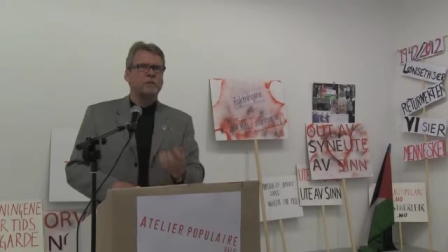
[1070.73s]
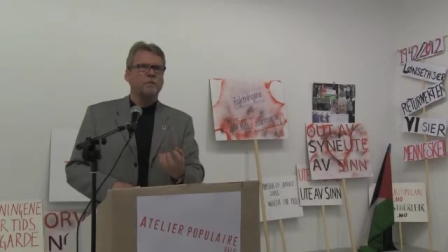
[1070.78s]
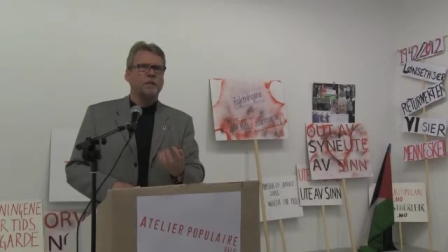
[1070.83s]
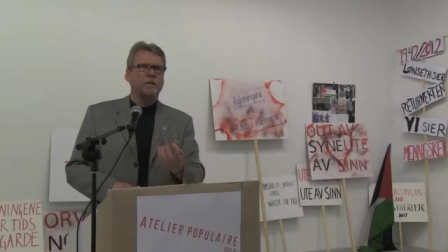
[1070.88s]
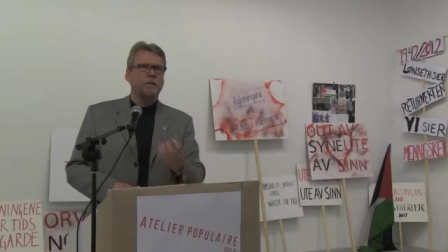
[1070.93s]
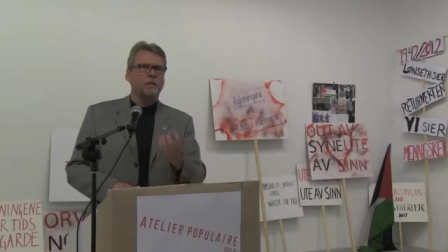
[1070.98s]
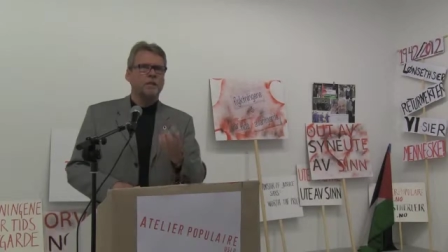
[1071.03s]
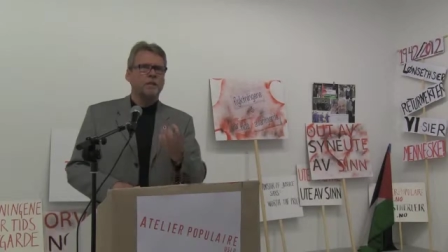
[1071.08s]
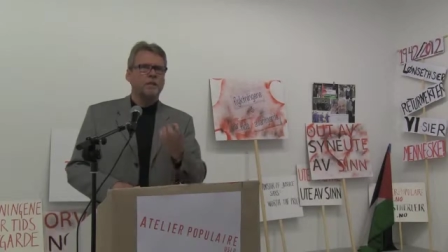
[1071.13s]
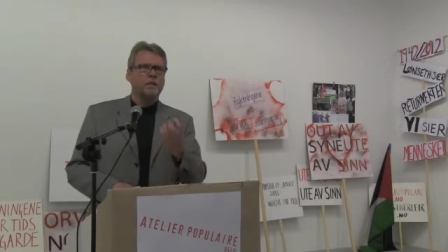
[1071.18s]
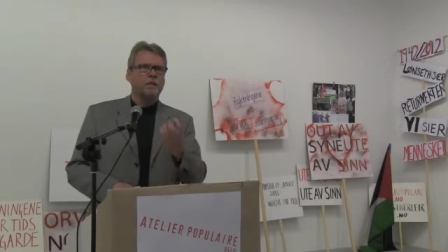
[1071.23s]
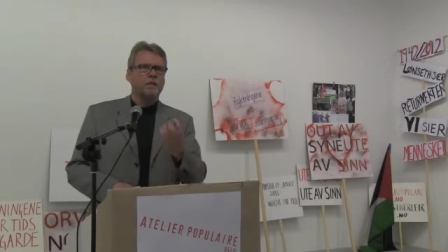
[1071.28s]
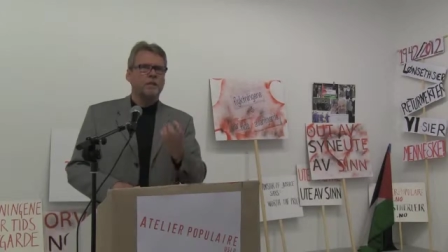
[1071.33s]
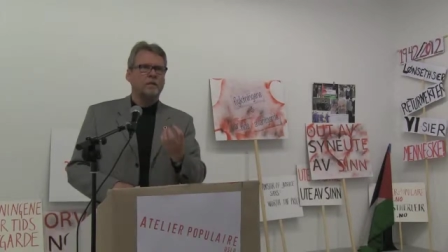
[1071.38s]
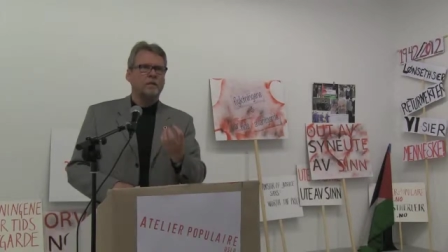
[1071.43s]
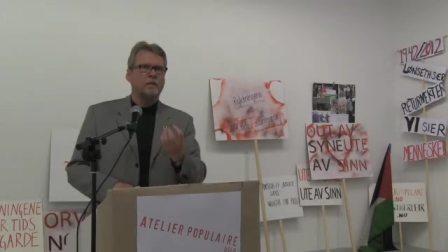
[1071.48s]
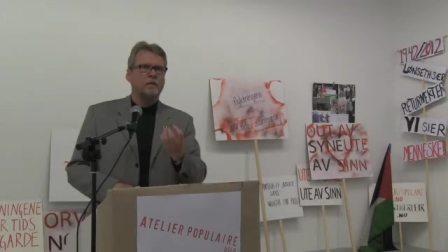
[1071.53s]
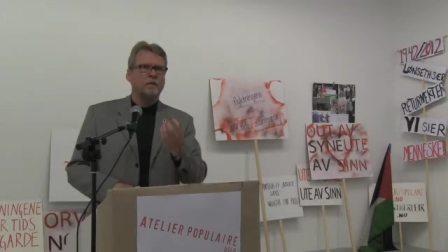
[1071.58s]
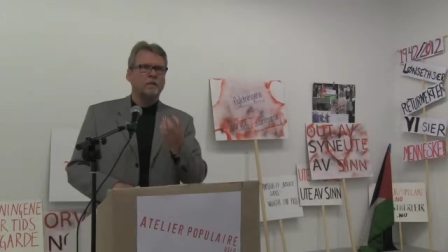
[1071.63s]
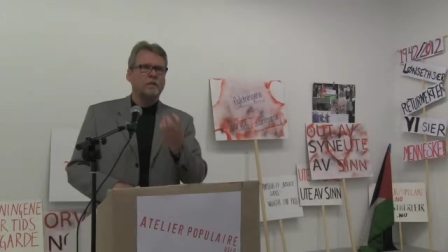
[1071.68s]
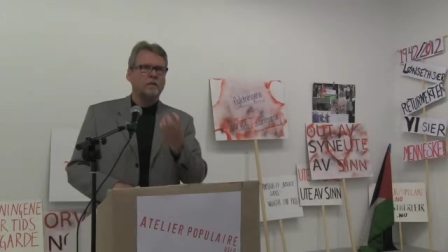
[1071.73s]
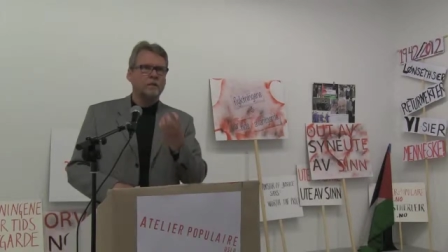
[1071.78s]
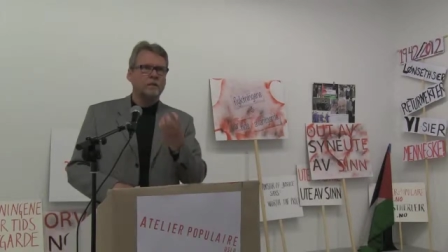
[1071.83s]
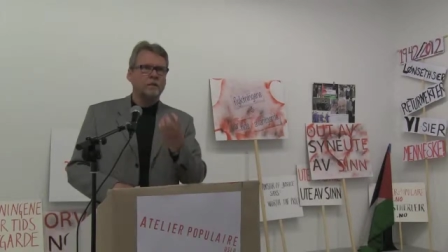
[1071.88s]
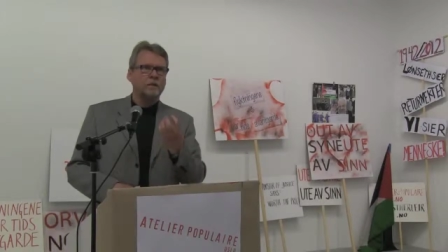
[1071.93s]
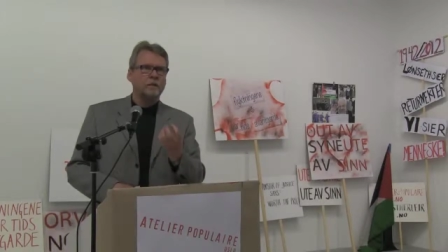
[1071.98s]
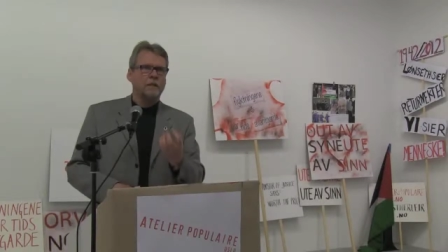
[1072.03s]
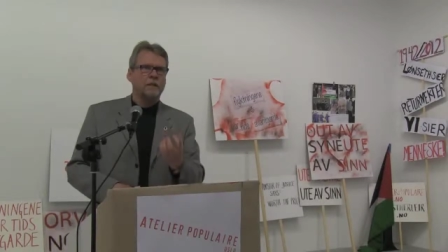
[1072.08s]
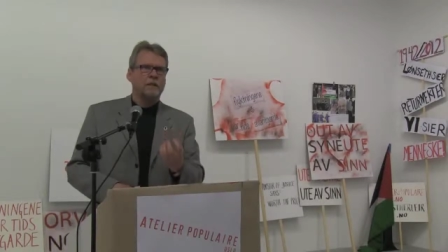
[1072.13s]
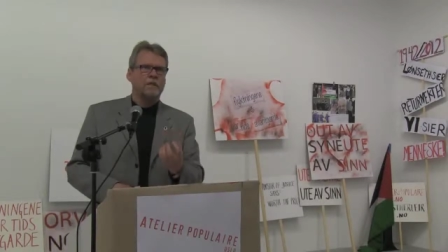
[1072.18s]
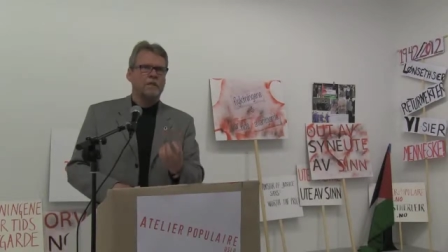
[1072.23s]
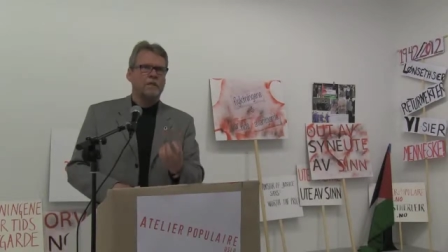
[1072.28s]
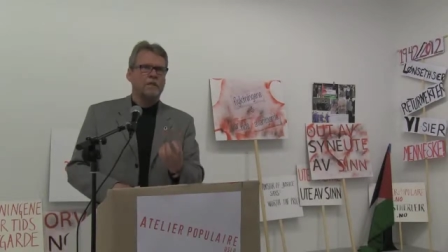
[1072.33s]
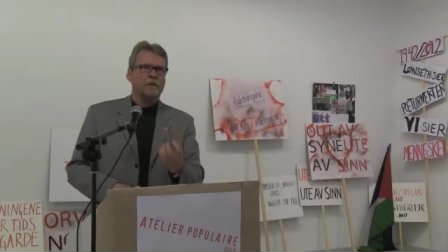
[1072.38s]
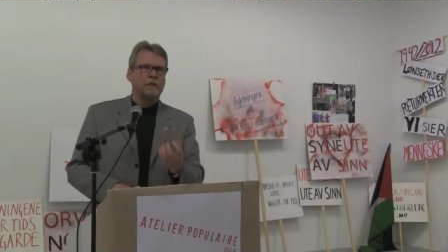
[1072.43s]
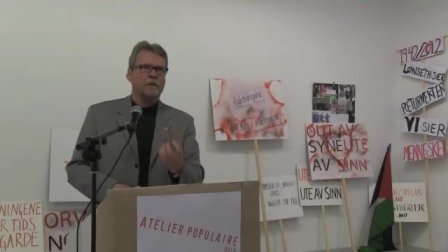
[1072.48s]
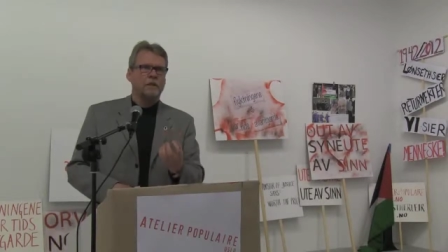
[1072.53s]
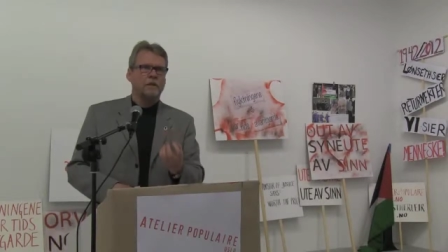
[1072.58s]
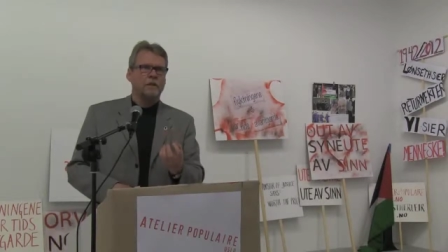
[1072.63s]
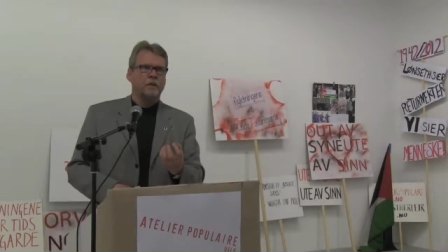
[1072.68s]
but I think that the
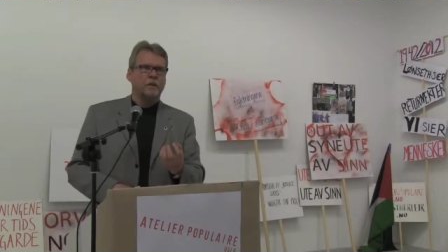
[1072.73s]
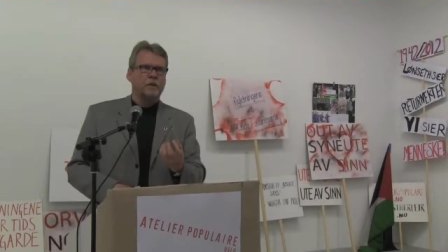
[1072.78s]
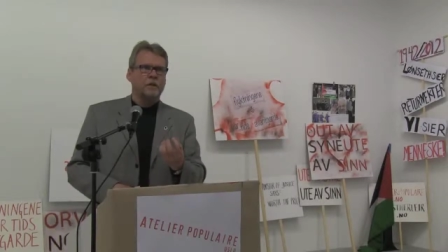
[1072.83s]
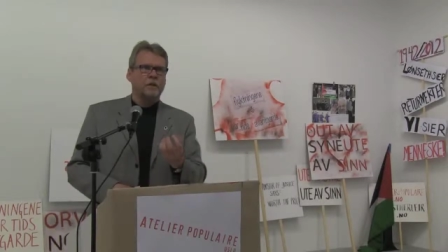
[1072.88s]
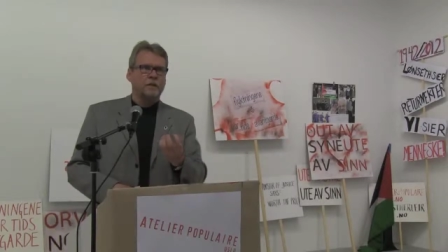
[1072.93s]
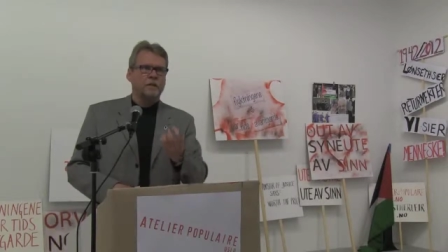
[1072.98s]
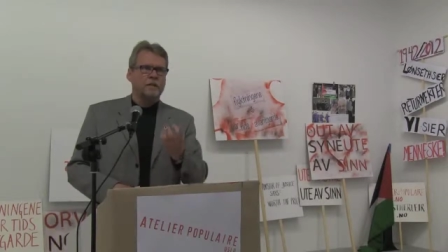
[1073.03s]
UNHCR